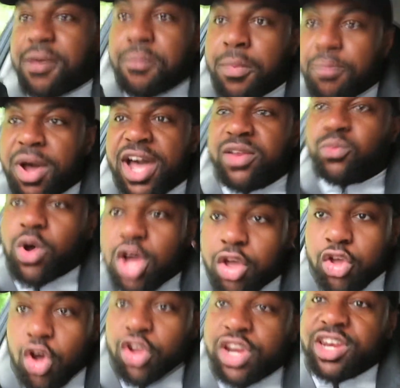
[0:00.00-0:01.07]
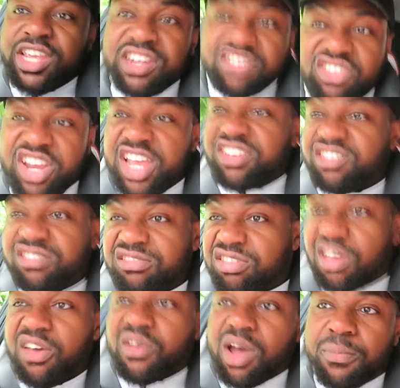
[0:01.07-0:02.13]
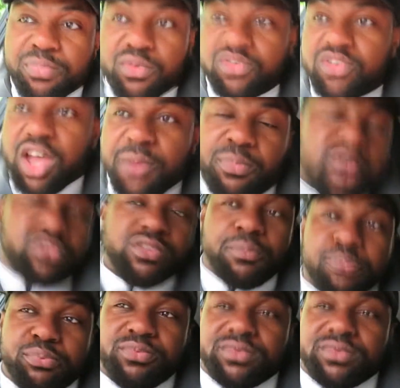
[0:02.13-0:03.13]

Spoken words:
Mine were gone and needed changing, so I bought some.